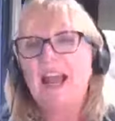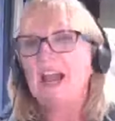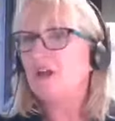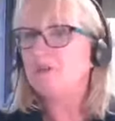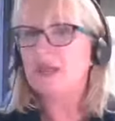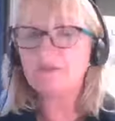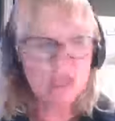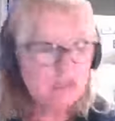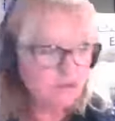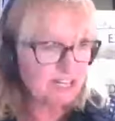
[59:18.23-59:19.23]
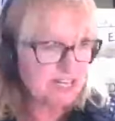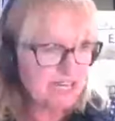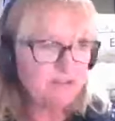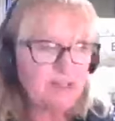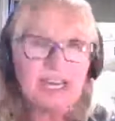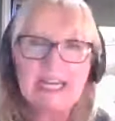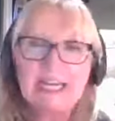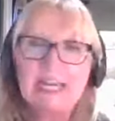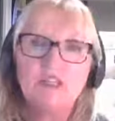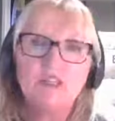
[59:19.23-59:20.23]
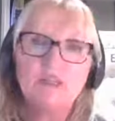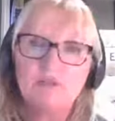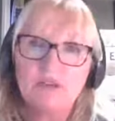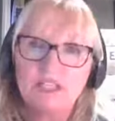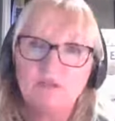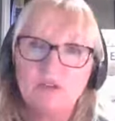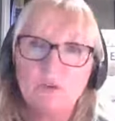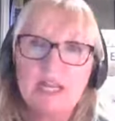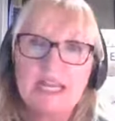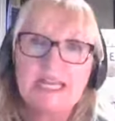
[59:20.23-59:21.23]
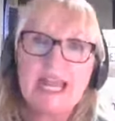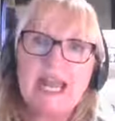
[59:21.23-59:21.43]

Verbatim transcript: I hope you have a lovely evening. Enjoy the rest of your week.